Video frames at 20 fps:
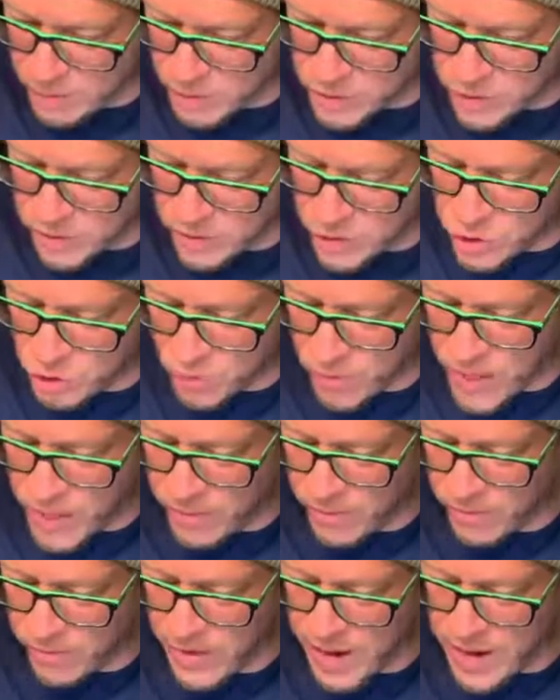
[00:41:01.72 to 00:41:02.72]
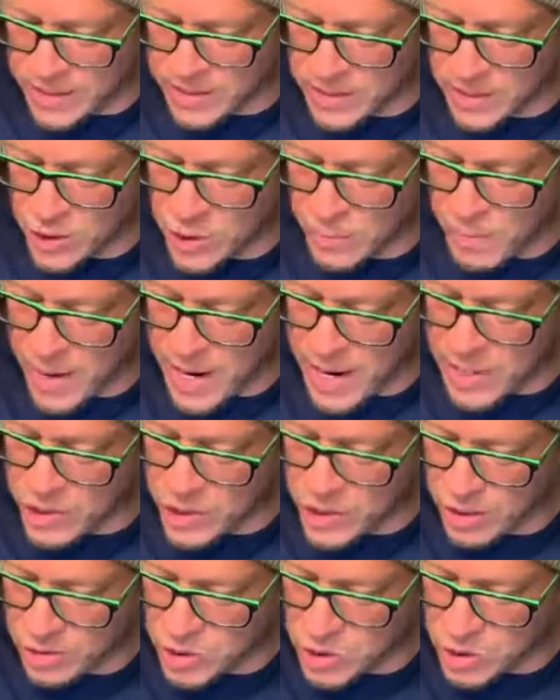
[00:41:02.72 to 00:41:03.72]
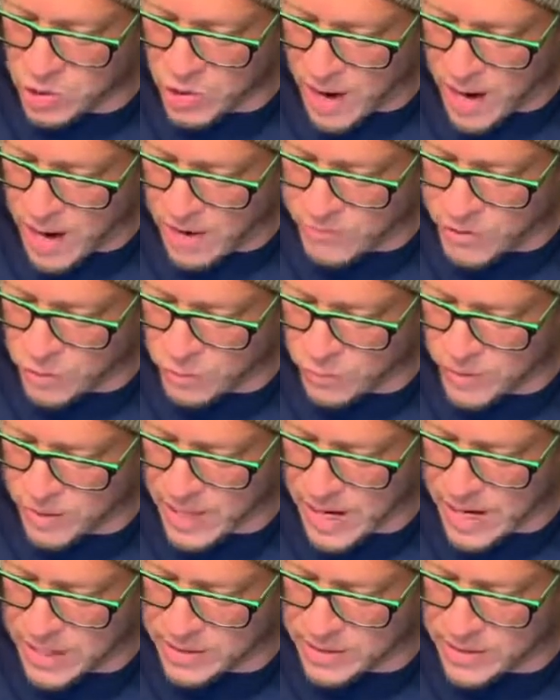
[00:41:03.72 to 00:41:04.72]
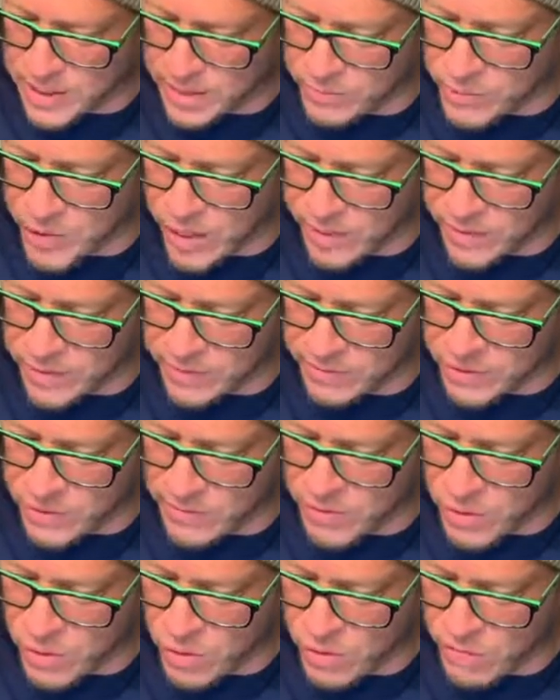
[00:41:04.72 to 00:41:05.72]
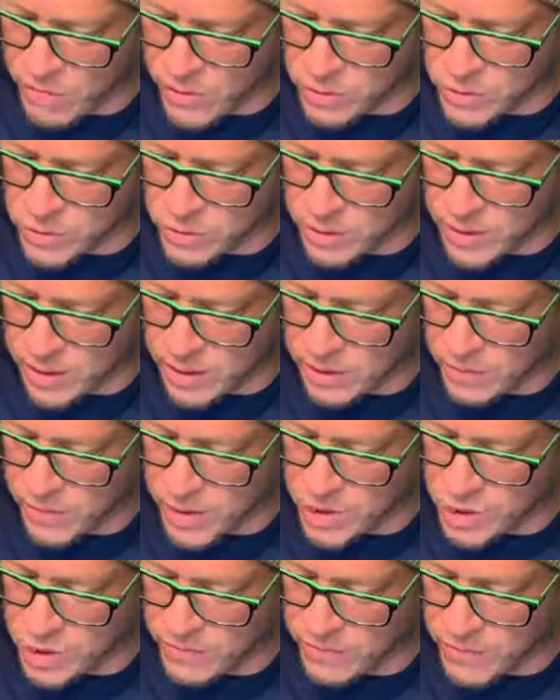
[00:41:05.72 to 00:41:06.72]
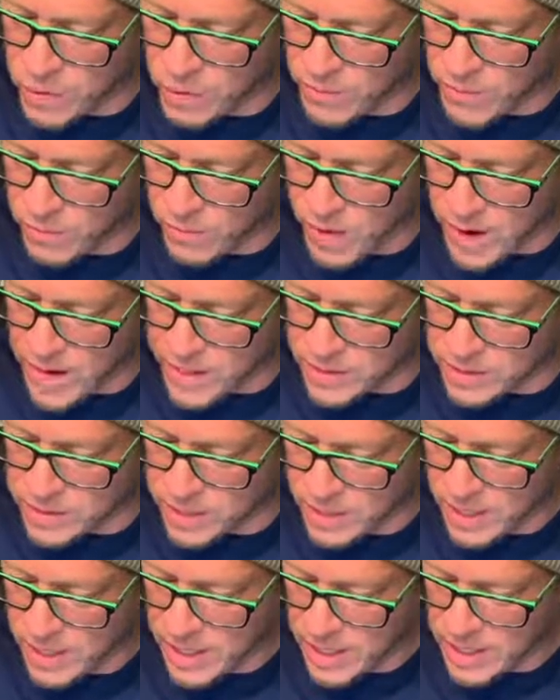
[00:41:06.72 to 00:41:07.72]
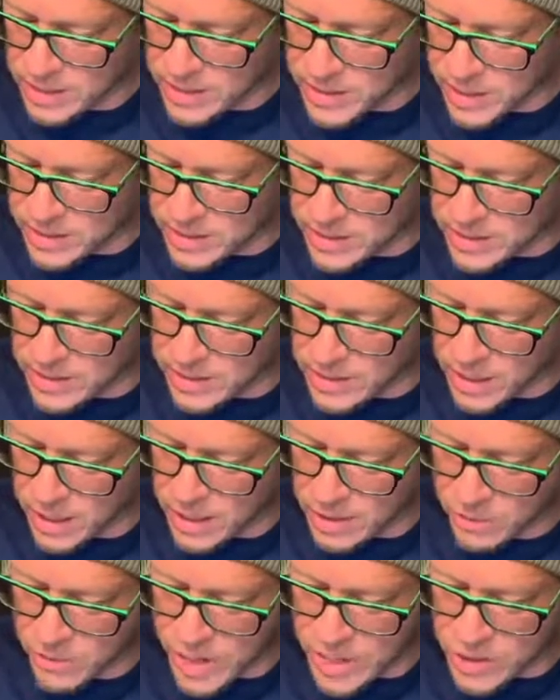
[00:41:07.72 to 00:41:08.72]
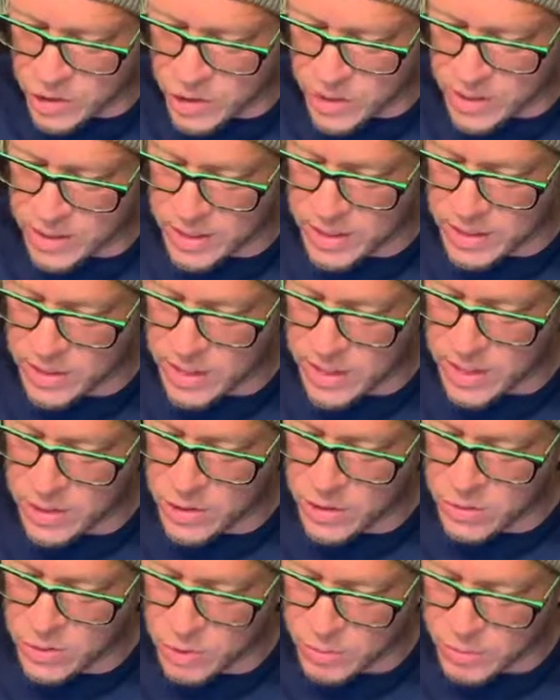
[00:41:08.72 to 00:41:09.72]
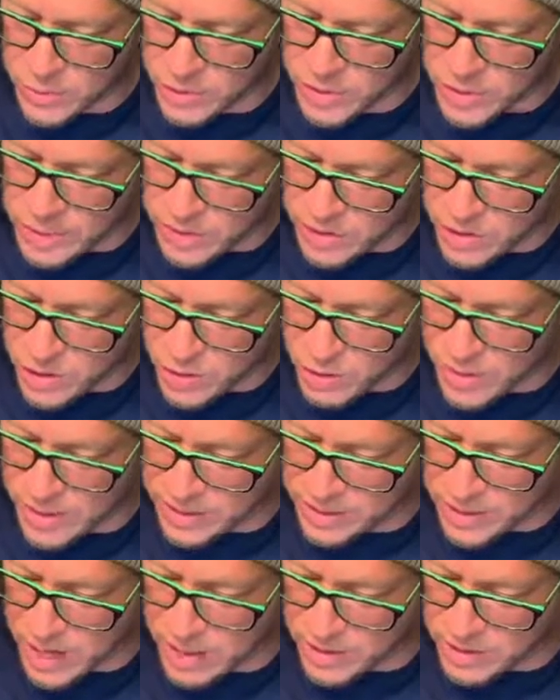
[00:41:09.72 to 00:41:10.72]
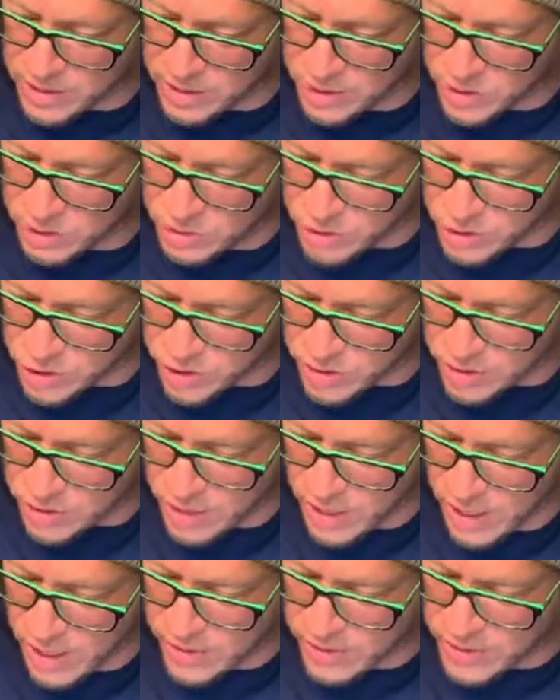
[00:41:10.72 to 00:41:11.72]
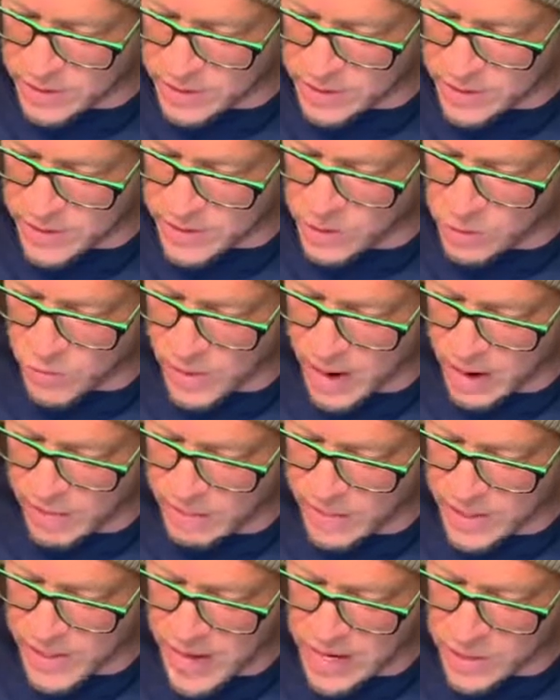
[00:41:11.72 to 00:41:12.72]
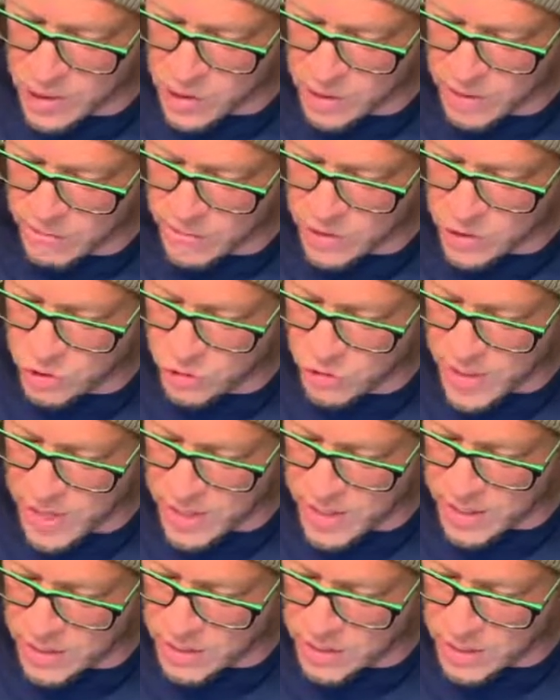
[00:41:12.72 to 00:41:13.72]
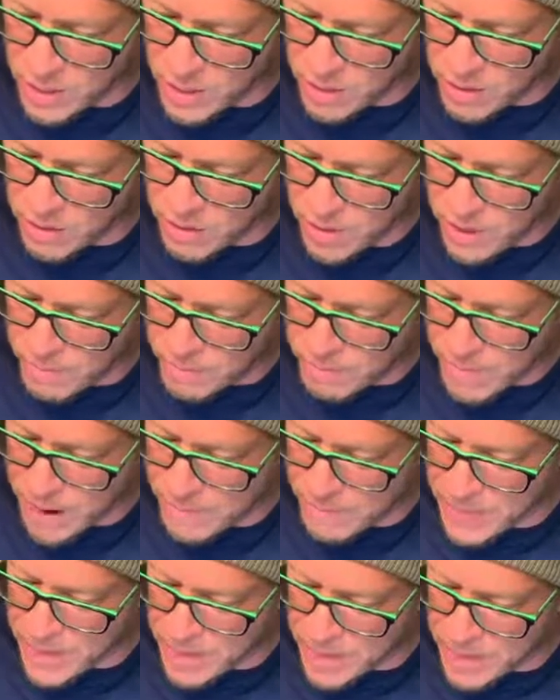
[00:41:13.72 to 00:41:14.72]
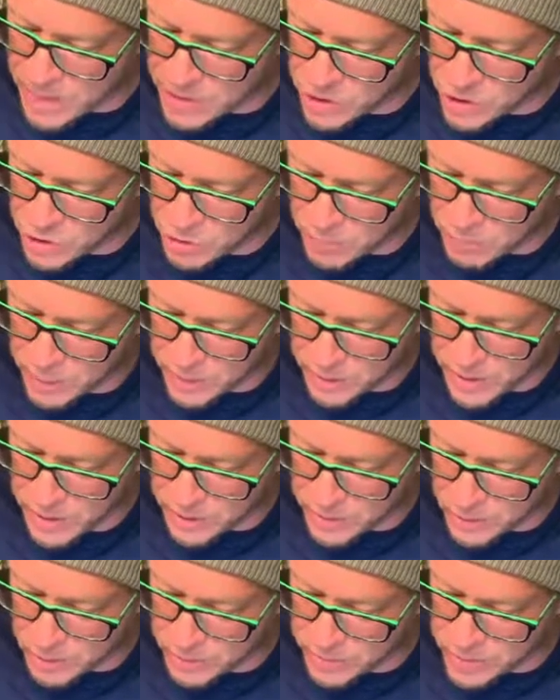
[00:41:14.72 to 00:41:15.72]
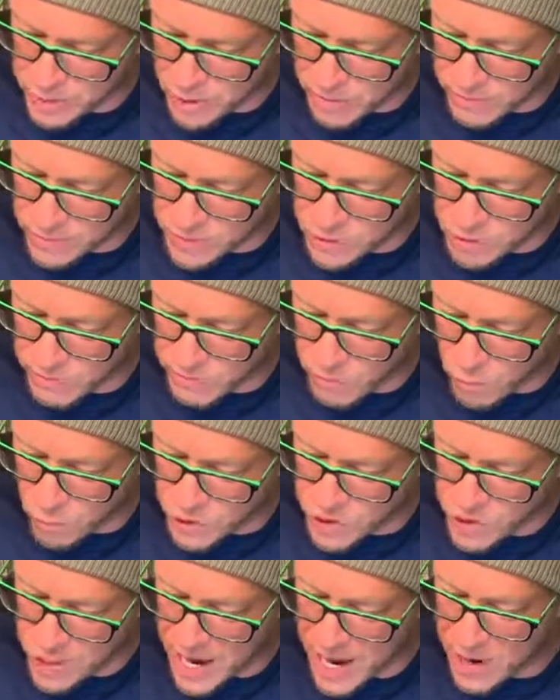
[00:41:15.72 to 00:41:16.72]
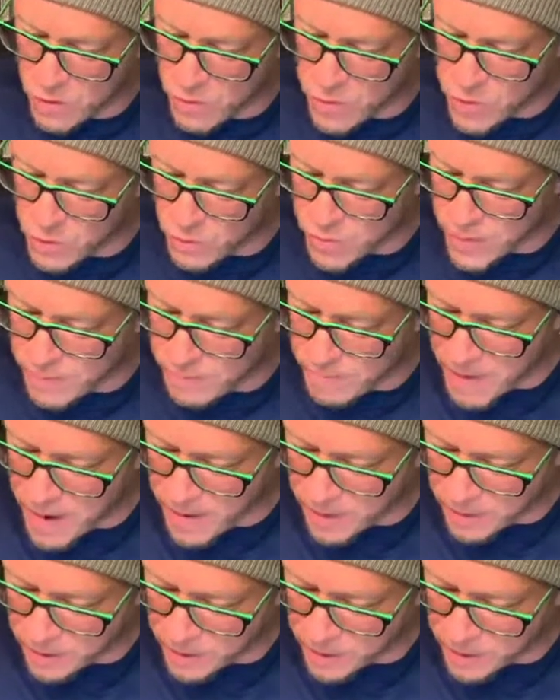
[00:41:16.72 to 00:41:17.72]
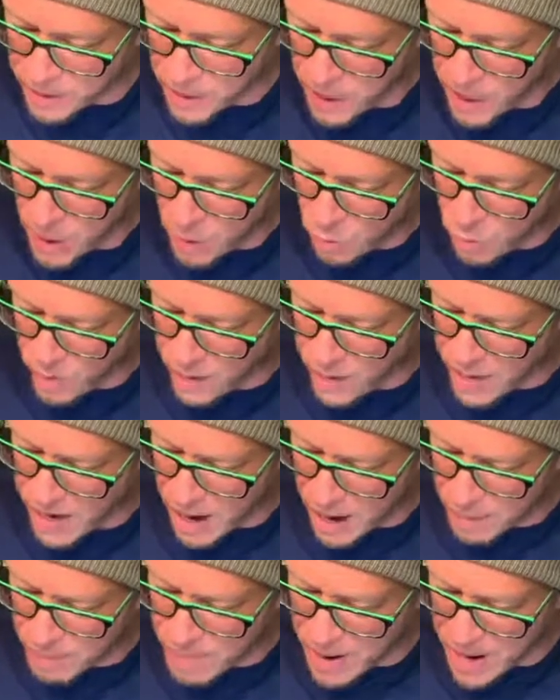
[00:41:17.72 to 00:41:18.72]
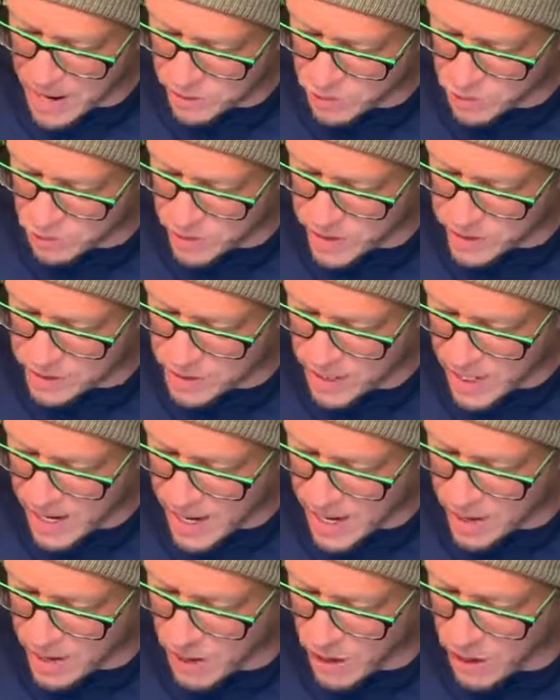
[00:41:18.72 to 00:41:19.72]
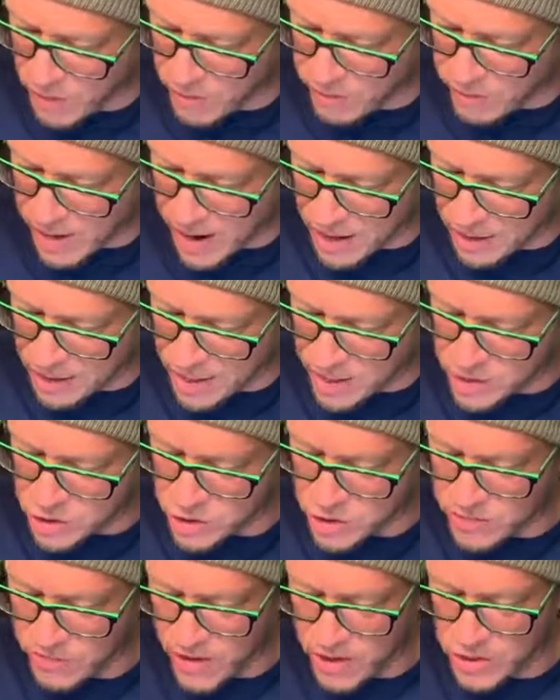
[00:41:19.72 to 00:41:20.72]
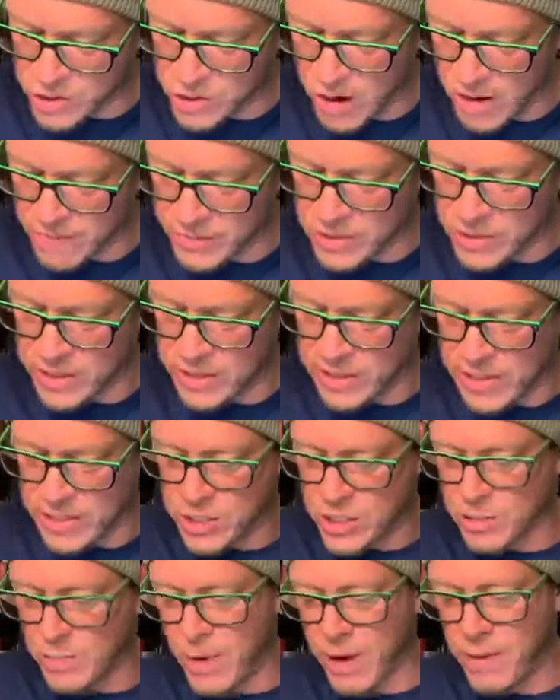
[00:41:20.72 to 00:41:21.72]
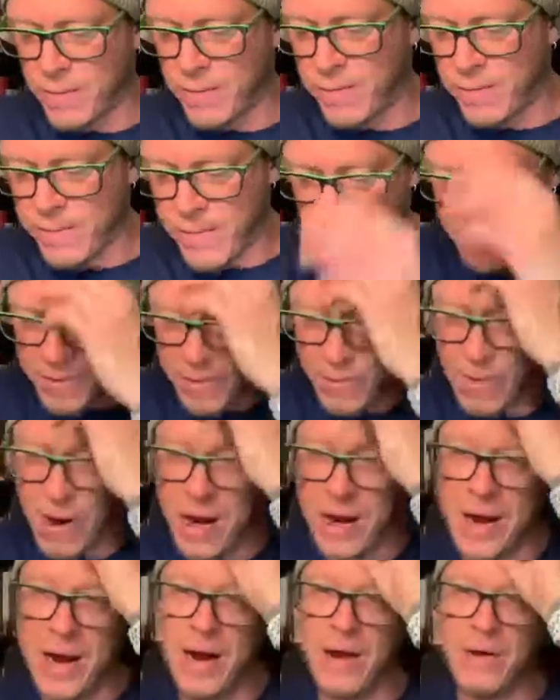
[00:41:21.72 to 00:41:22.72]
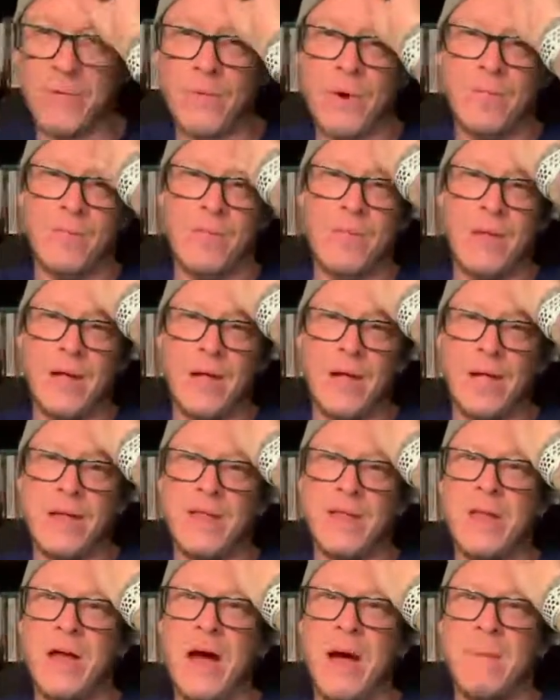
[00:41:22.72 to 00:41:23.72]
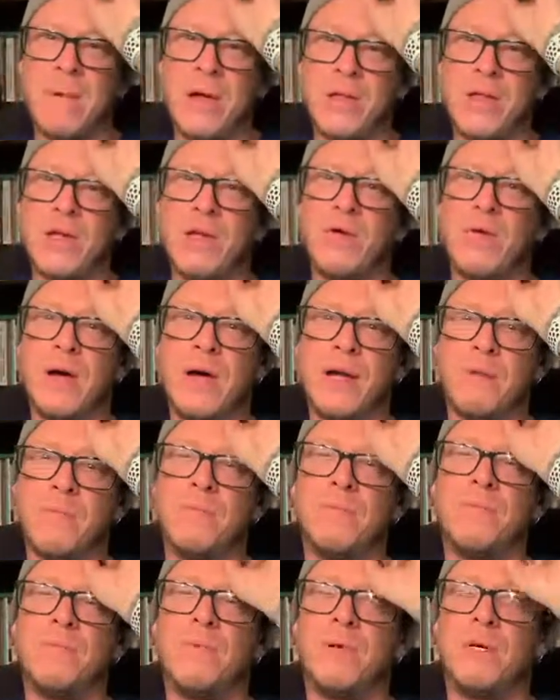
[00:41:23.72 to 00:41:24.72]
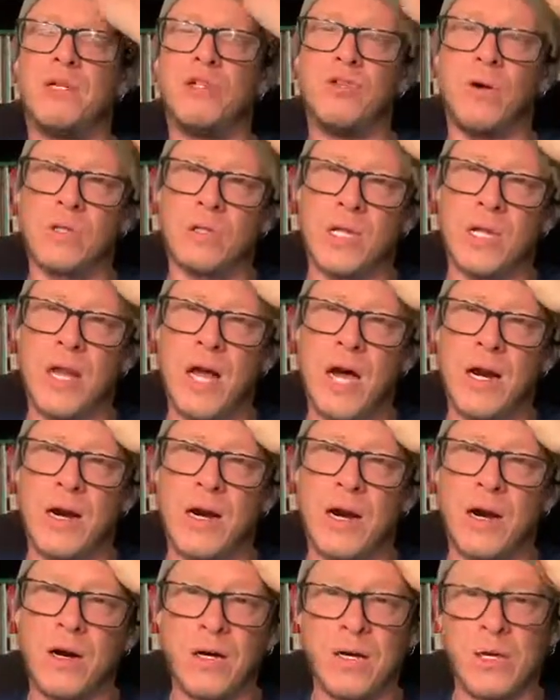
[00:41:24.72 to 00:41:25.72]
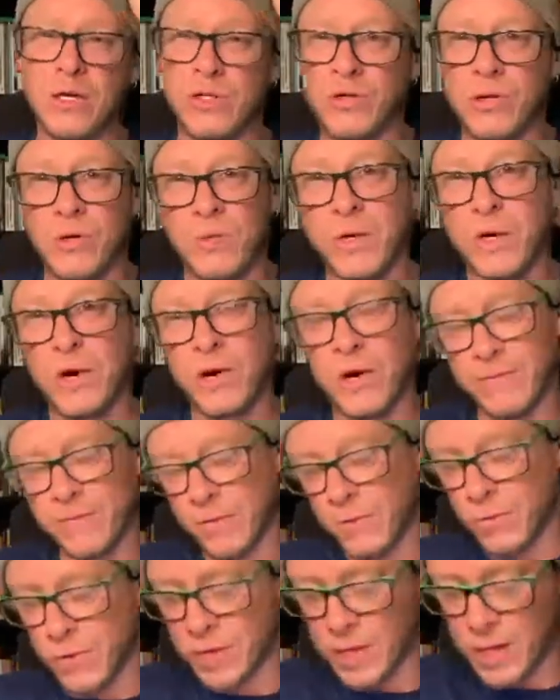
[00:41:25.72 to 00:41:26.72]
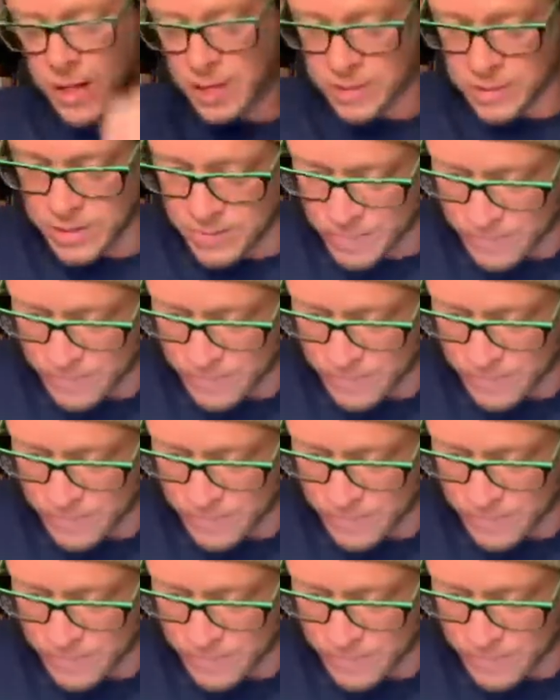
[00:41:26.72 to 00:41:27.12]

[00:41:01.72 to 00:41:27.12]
to the treaty provides that Japan shall strive to realize the objectives of the Universal Declaration of Human Rights. Since this declaration is intended to supersede the U.S. Constitution, the Senate's ratification of the treaty is thought by many astute political observers to foreshadow UN meddling within our boundaries and other violations of our sovereignty. This is probably, right now, I bet the UN controls a lot in our country and we don't even realize it.